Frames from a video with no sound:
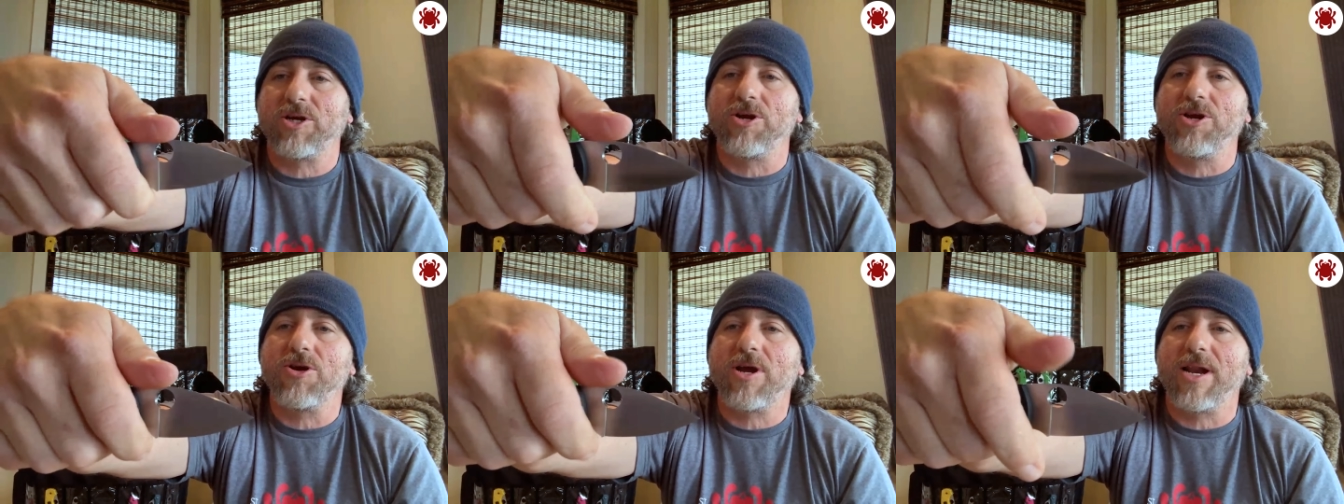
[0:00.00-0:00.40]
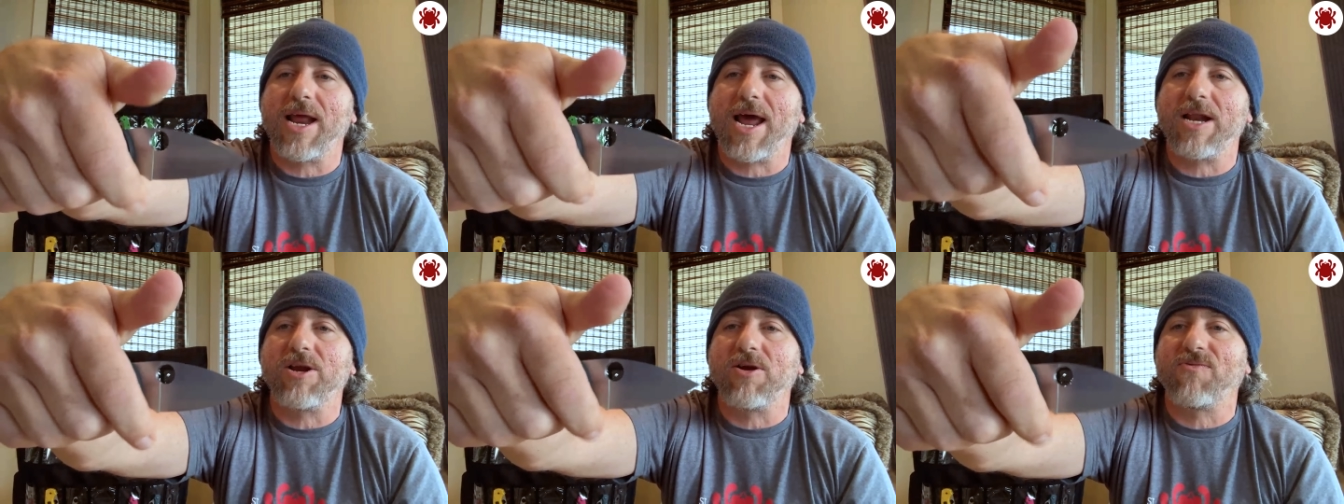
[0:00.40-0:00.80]
you can
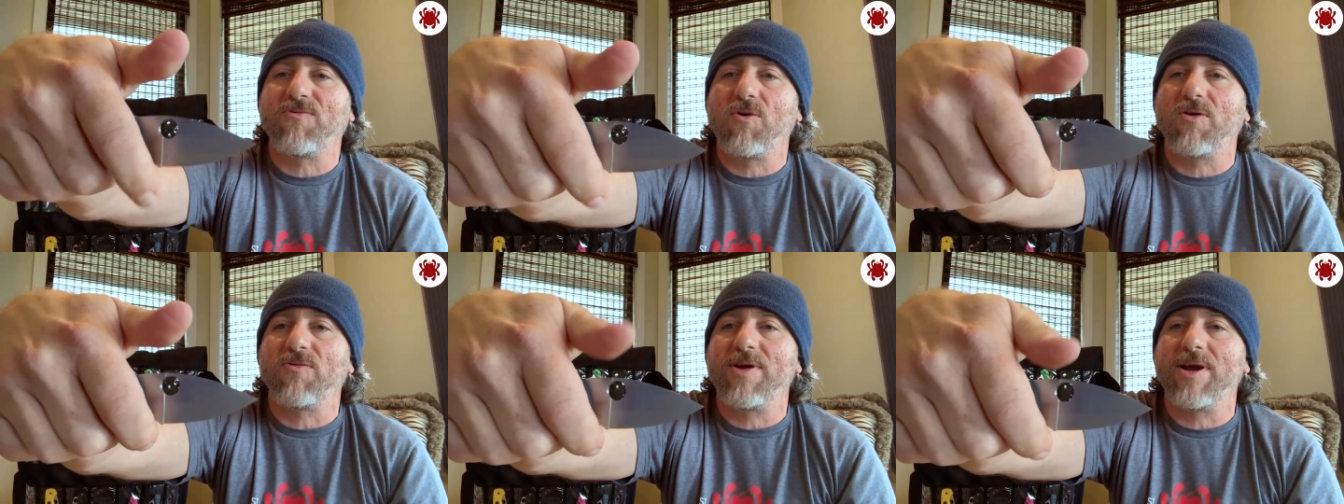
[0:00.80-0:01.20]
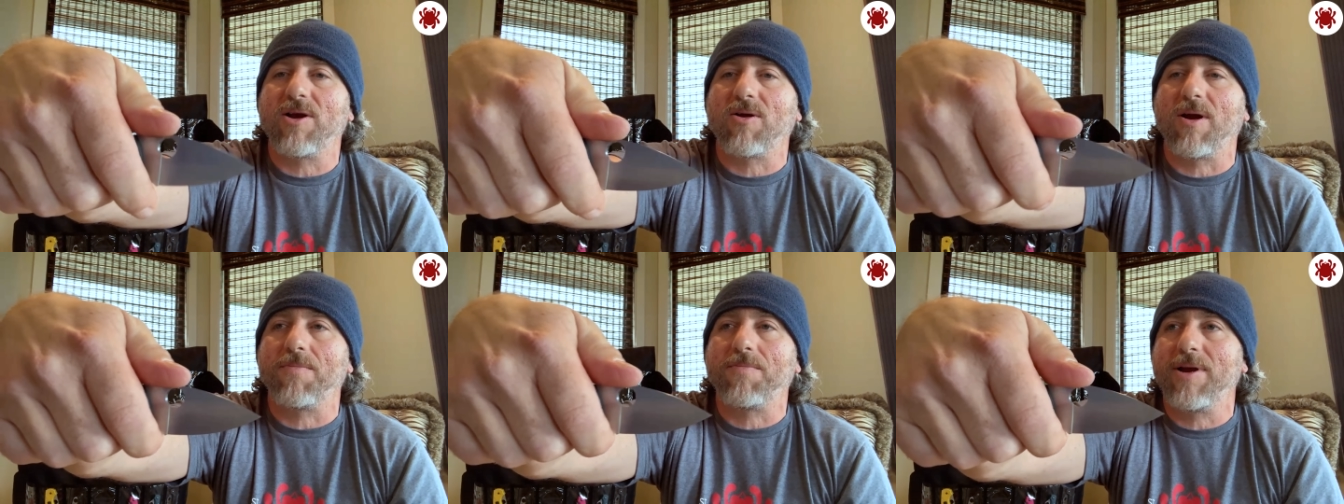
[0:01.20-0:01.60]
add your
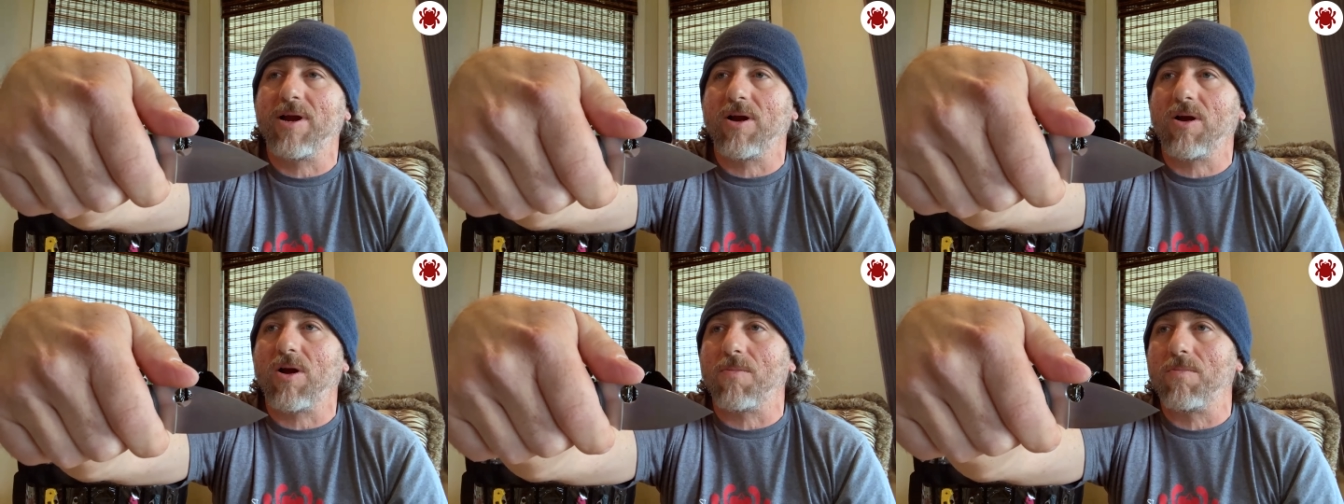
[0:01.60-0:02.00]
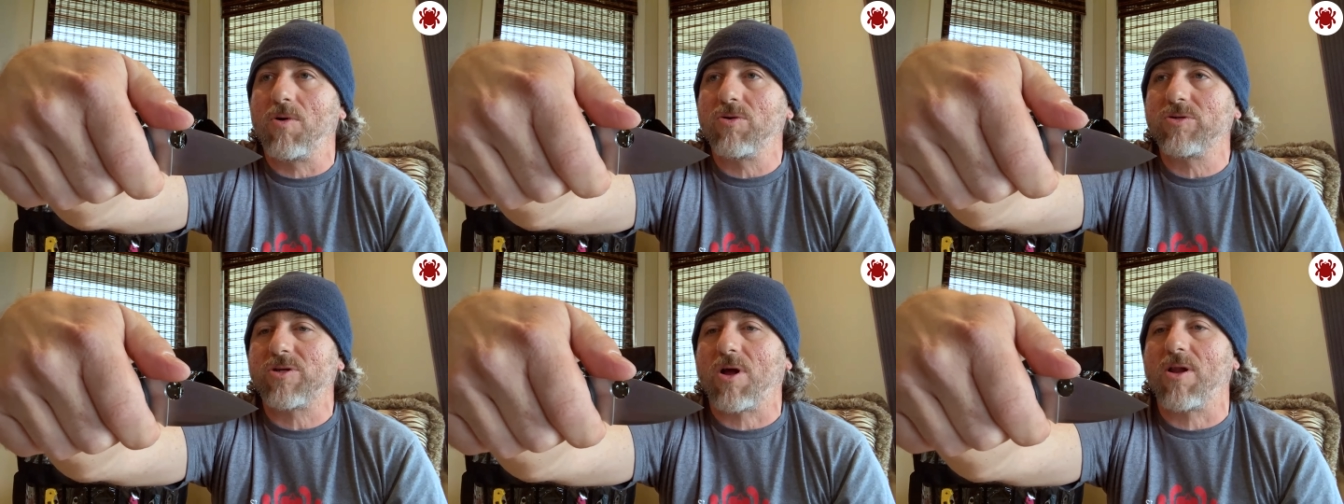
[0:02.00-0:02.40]
forefinger up here.
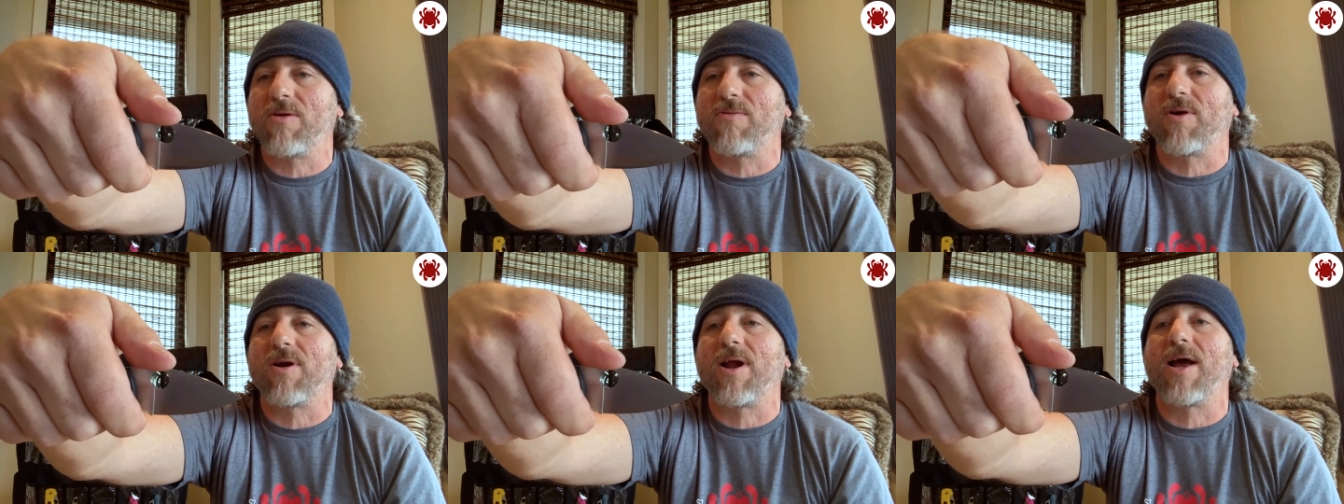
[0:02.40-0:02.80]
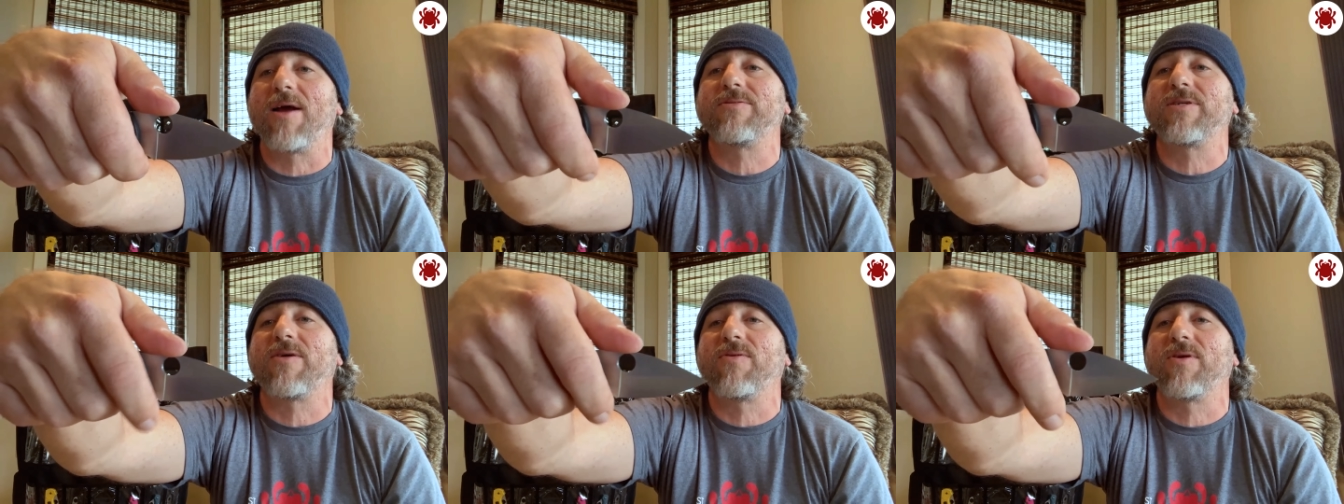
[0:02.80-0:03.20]
Most all of our
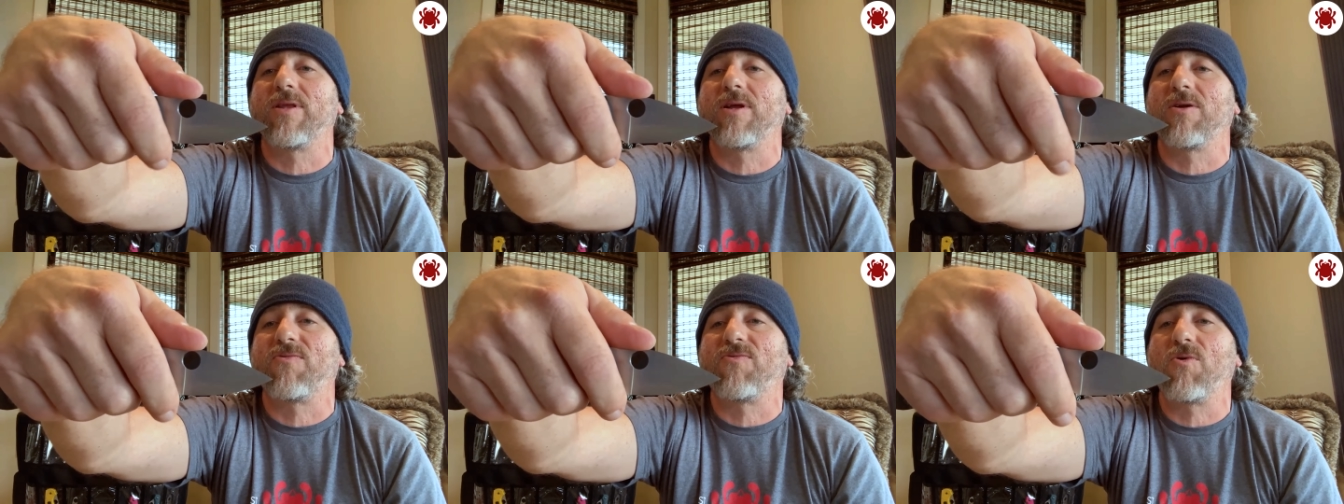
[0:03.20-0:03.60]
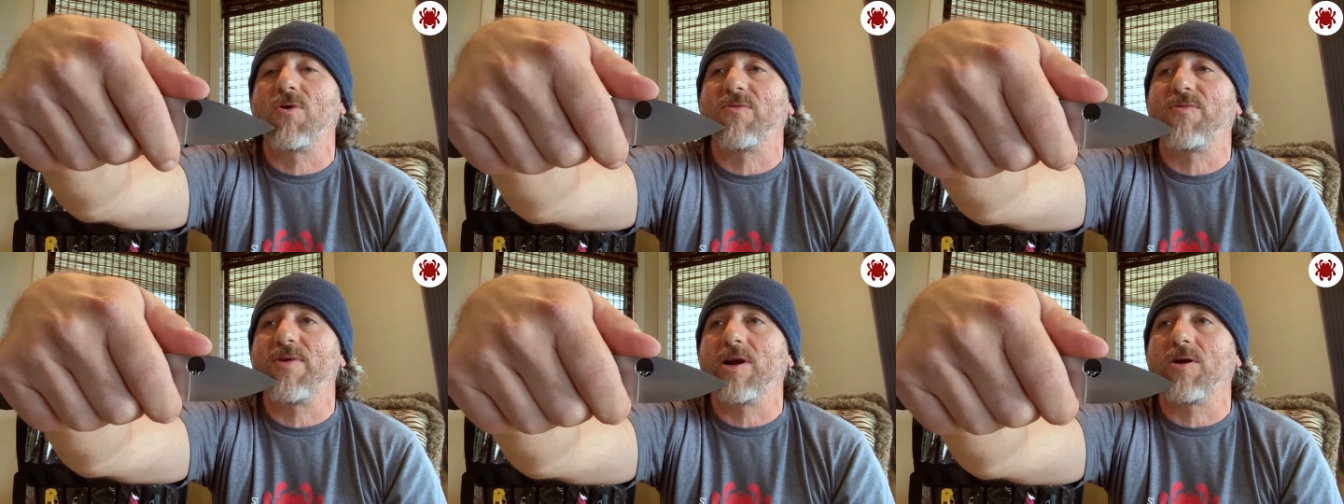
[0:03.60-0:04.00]
knives have a little
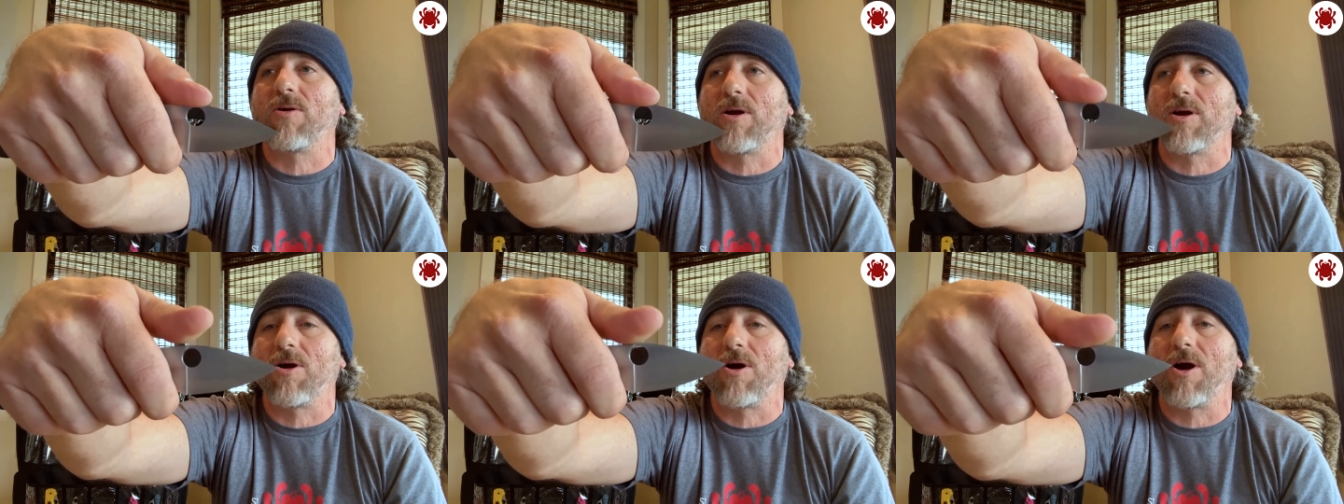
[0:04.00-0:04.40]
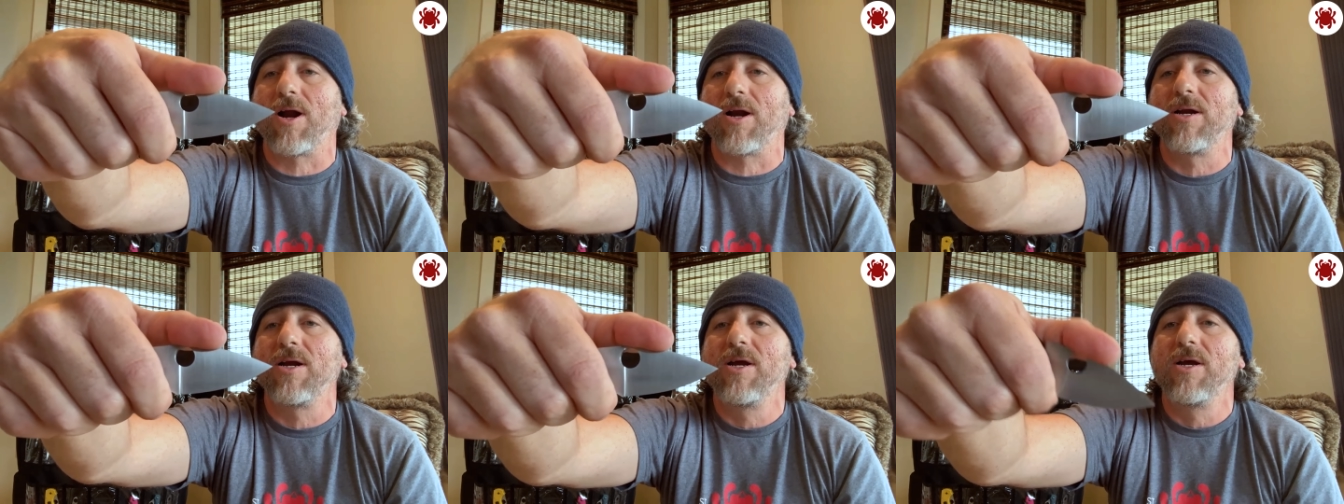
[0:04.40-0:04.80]
forefinger or
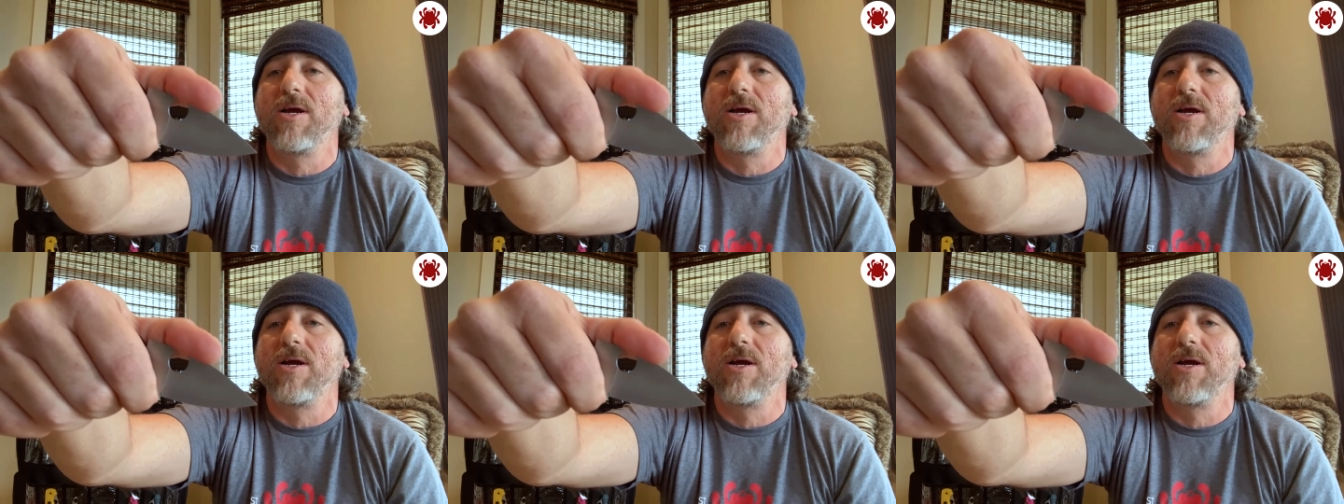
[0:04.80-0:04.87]
guard.